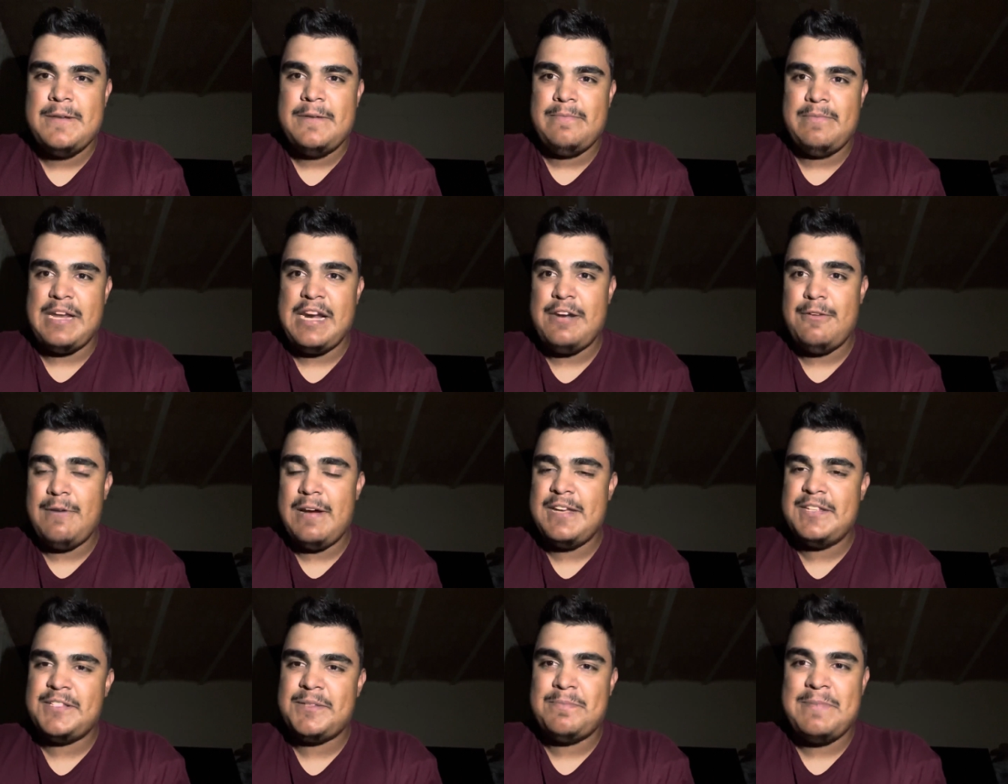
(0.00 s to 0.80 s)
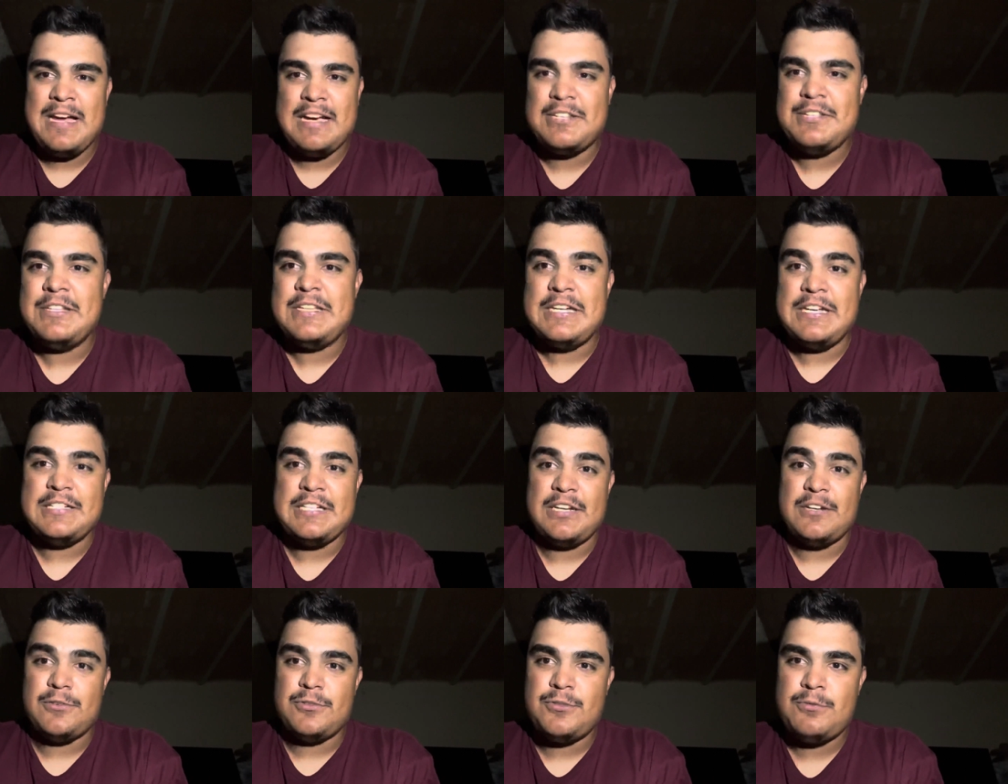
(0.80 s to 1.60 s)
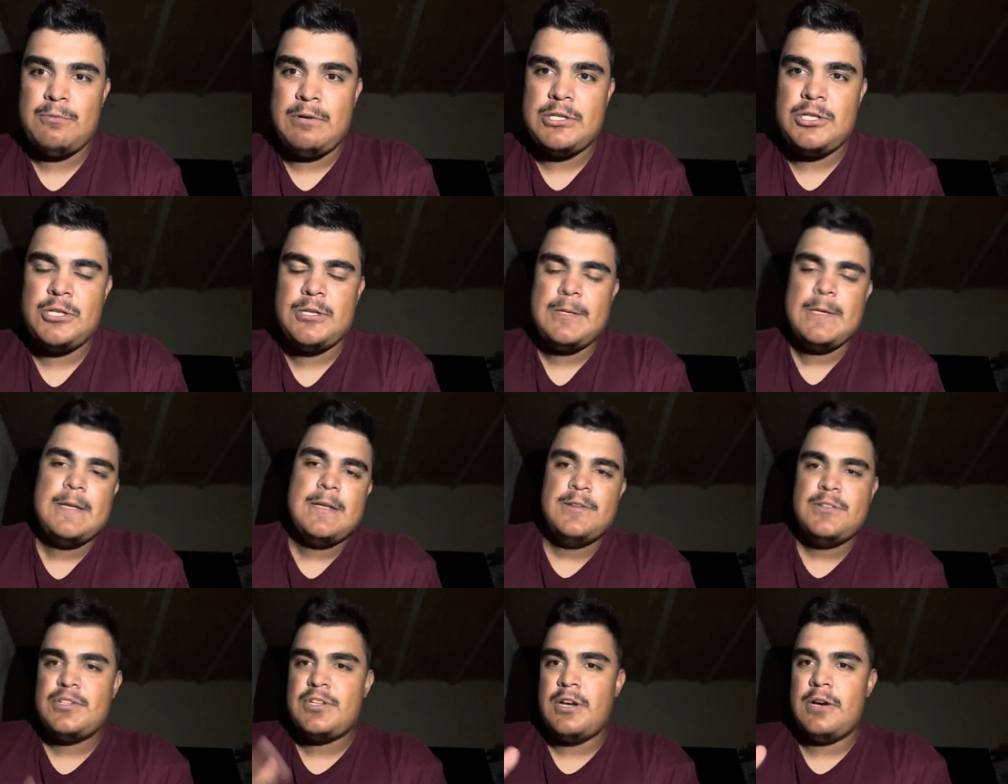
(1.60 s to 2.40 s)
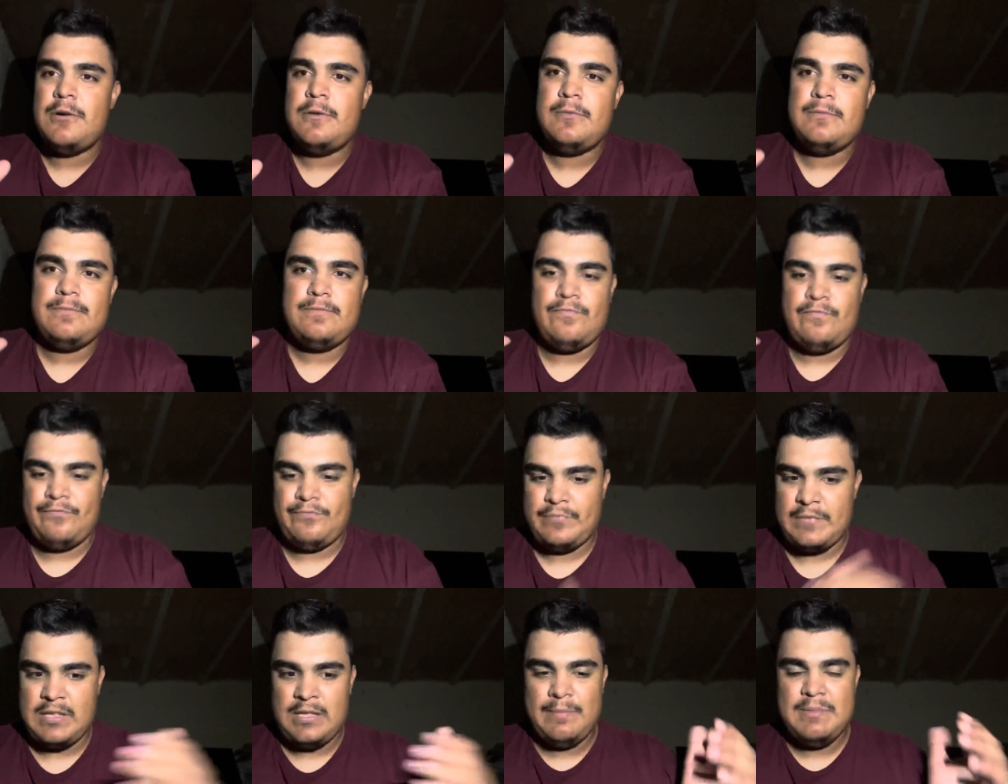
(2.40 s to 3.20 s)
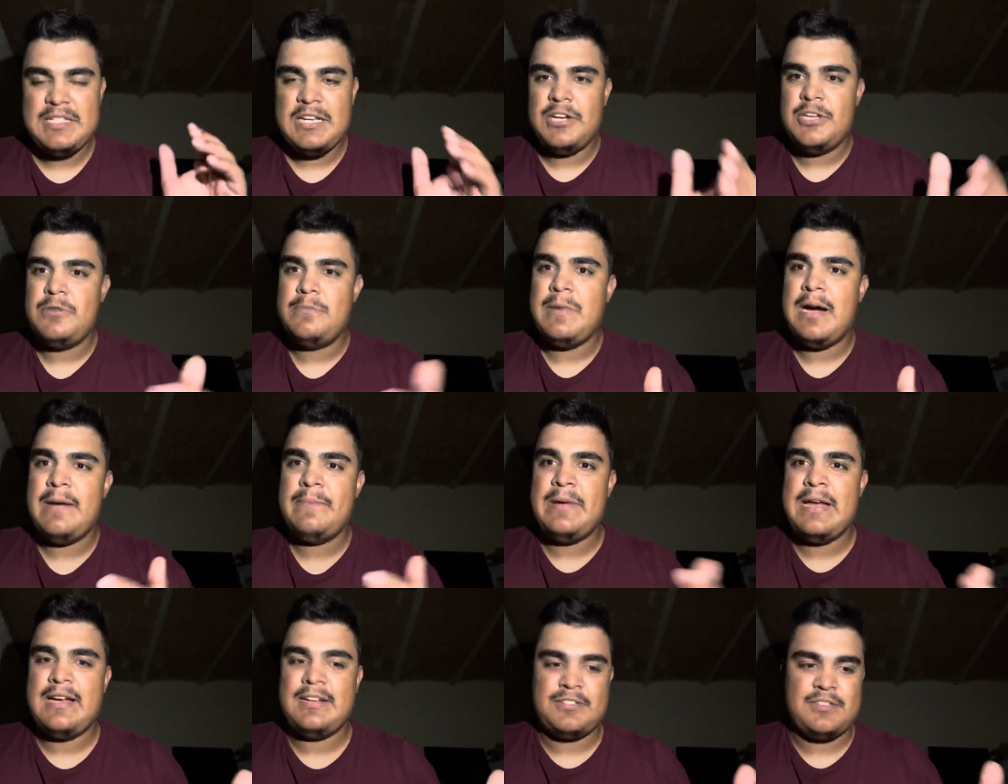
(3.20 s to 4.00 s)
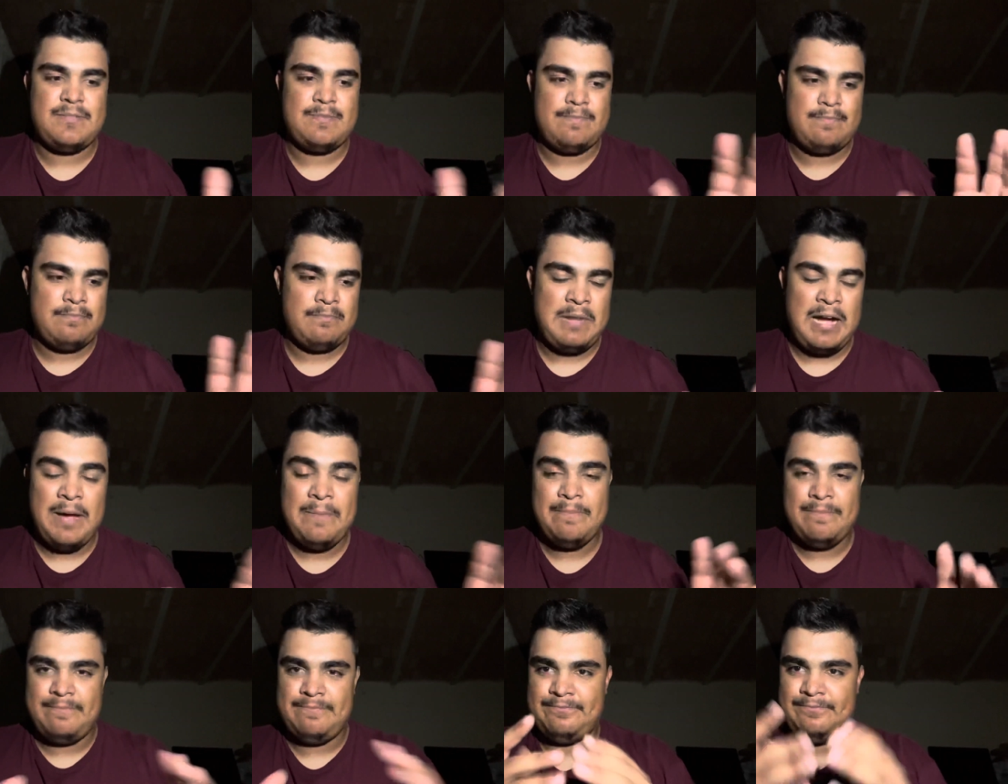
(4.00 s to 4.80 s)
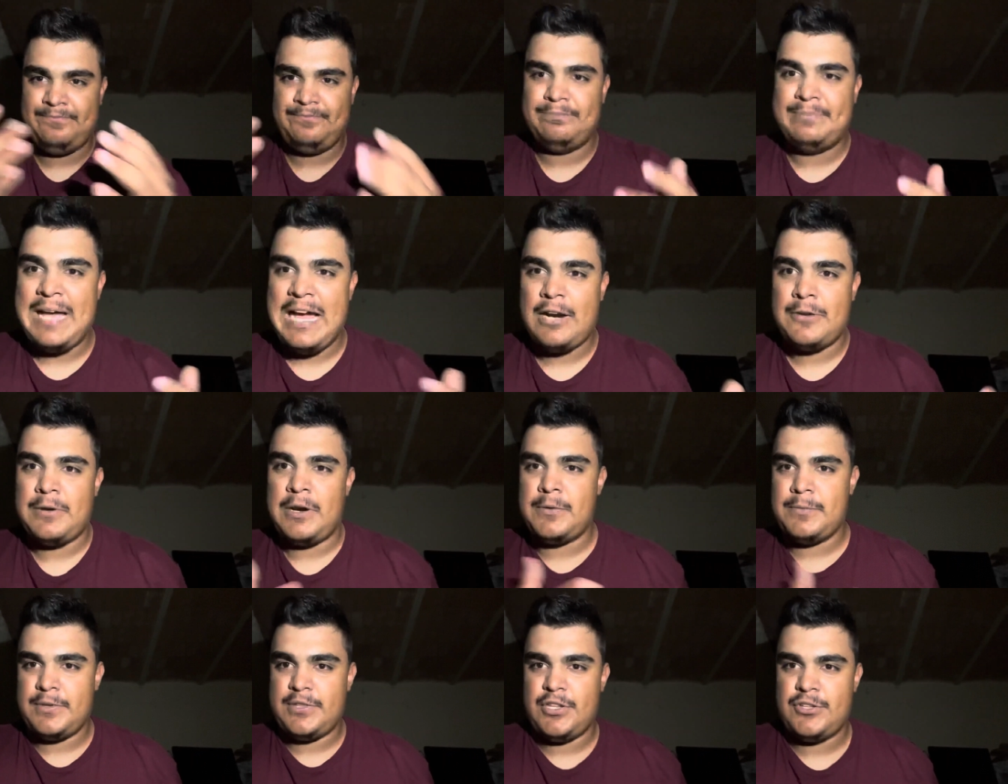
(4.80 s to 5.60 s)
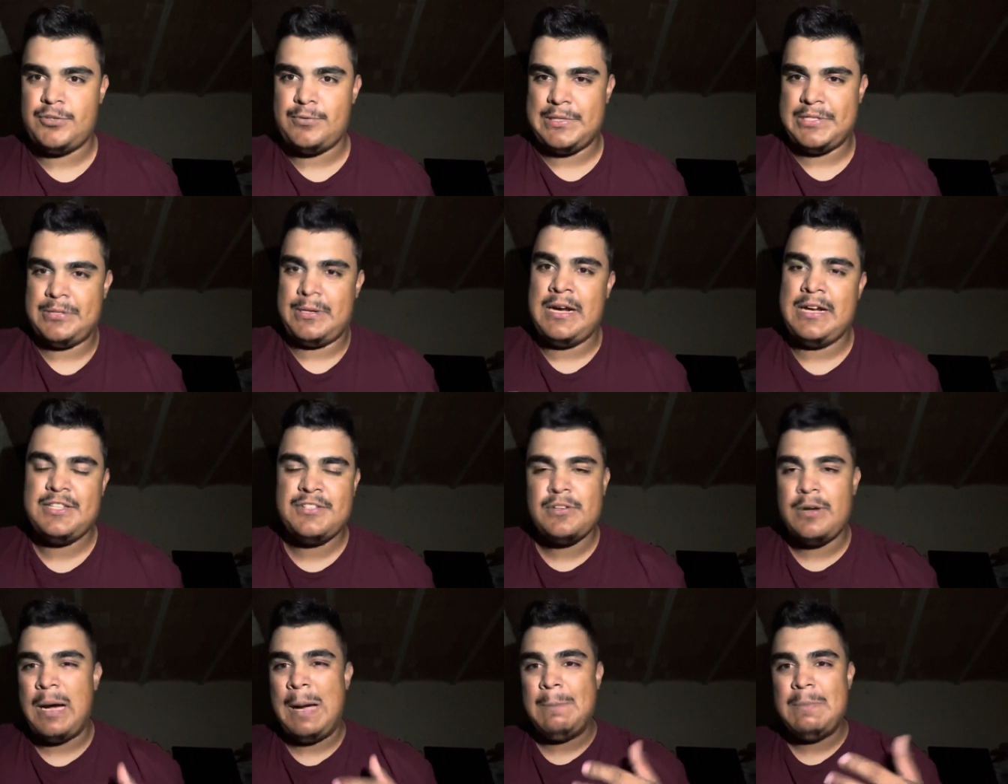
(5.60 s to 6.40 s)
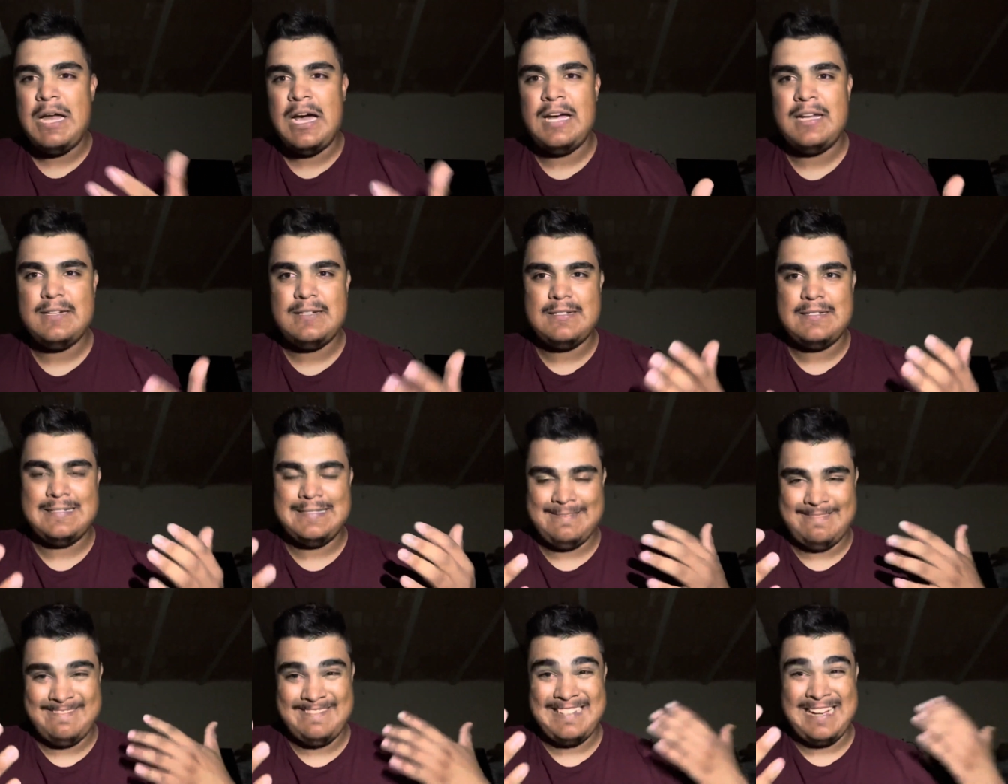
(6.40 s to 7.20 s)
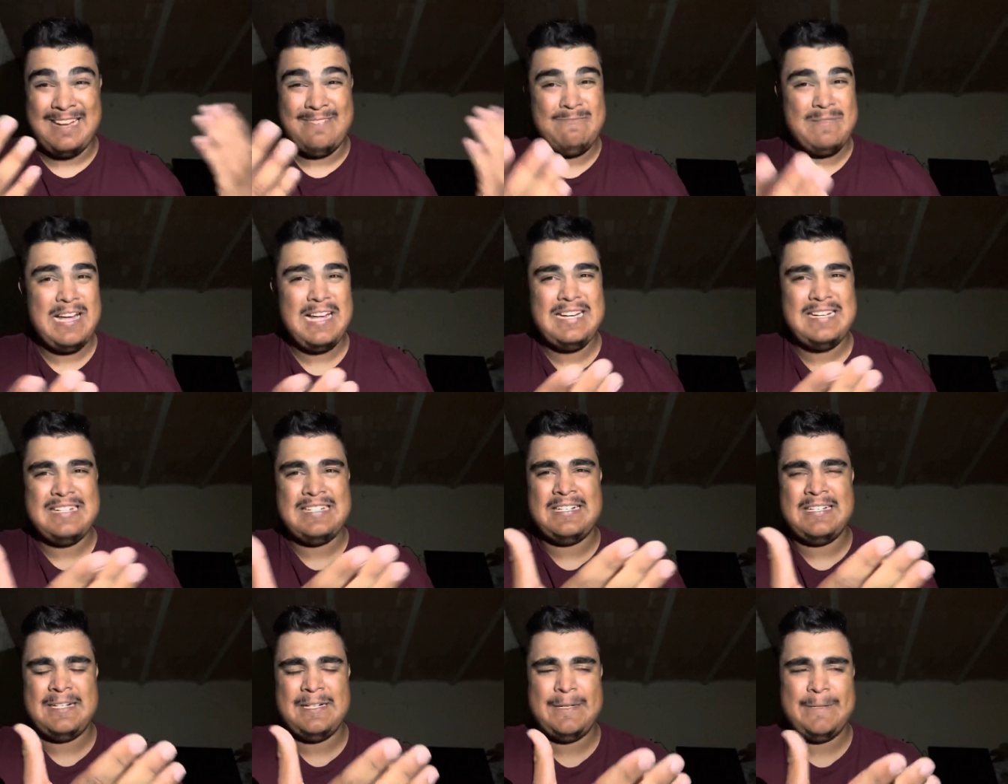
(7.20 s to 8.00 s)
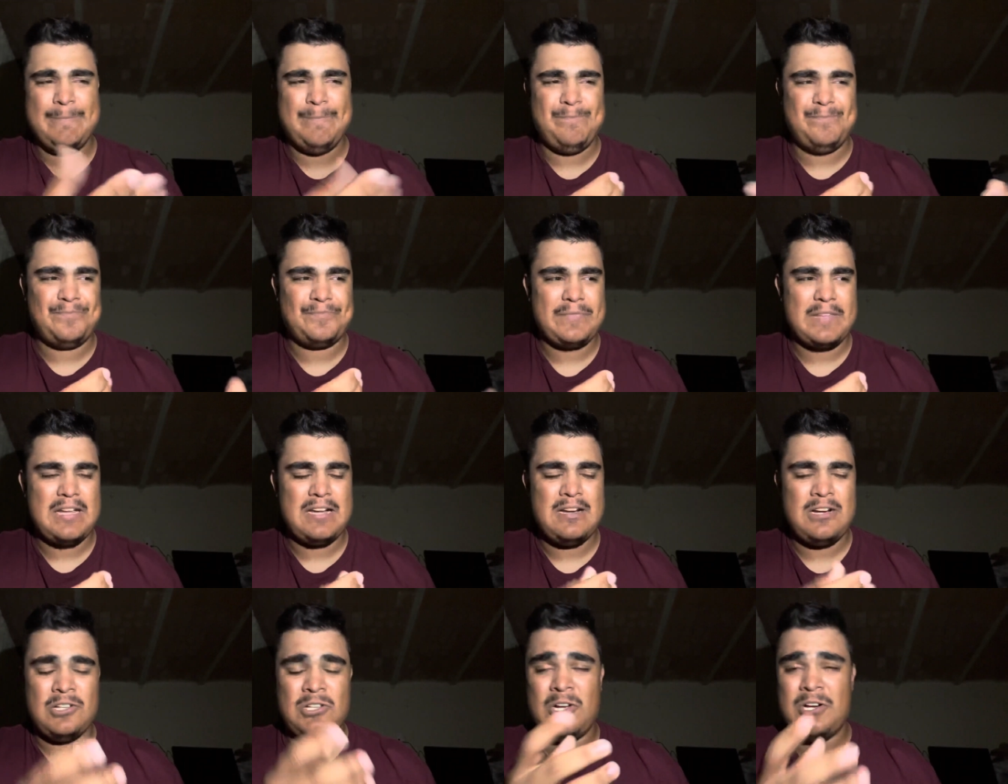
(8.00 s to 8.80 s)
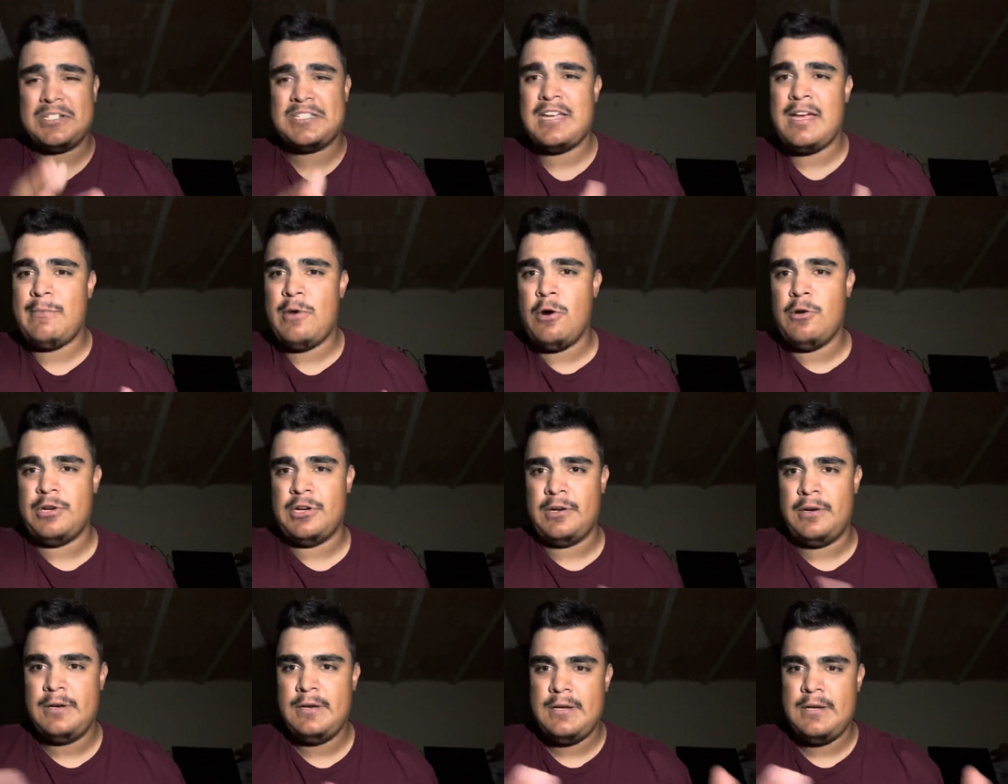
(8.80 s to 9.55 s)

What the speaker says: But anyways, back to the Nintendo Switch. So let me tell you my background with the Switch, right? So I'm not a longtime owner.